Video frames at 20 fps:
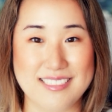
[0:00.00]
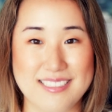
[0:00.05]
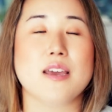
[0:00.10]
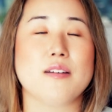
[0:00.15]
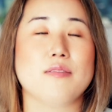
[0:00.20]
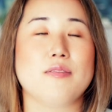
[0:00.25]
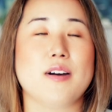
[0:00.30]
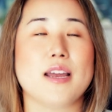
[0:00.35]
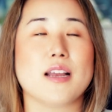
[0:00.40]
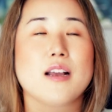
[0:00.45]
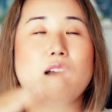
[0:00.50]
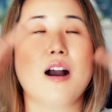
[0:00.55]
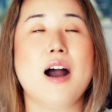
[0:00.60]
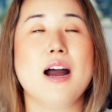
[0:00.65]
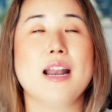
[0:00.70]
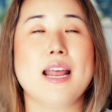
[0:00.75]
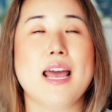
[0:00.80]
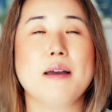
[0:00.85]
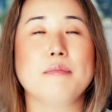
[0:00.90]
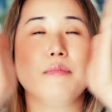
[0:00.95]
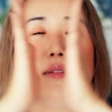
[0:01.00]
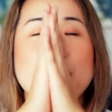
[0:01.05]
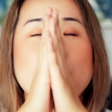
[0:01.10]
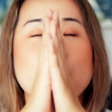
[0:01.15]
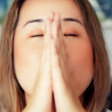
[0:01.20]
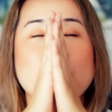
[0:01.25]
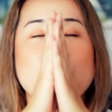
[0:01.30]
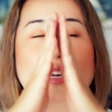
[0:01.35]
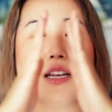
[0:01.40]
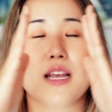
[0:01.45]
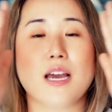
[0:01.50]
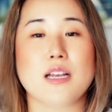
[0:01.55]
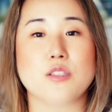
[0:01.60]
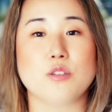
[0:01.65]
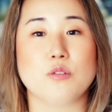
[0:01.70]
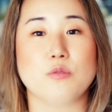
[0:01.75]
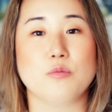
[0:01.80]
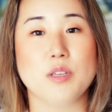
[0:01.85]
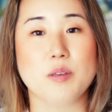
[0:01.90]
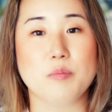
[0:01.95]
If I caught amnesia and had
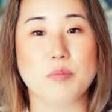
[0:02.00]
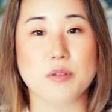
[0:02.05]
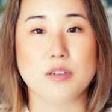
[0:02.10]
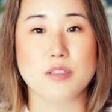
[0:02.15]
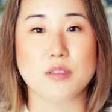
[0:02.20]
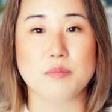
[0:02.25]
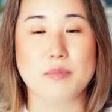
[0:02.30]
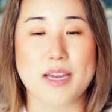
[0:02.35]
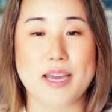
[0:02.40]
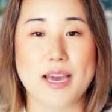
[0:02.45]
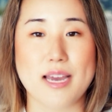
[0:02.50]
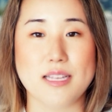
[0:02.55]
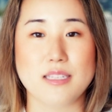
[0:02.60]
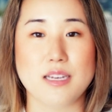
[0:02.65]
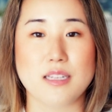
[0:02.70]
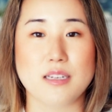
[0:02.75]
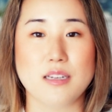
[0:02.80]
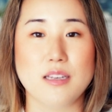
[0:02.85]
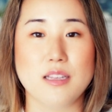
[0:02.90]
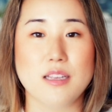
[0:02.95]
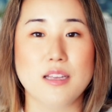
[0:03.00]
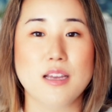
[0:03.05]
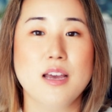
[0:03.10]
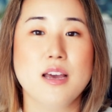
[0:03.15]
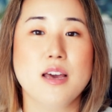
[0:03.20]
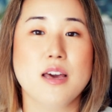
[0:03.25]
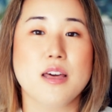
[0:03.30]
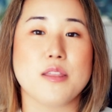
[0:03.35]
to rebuild my identity,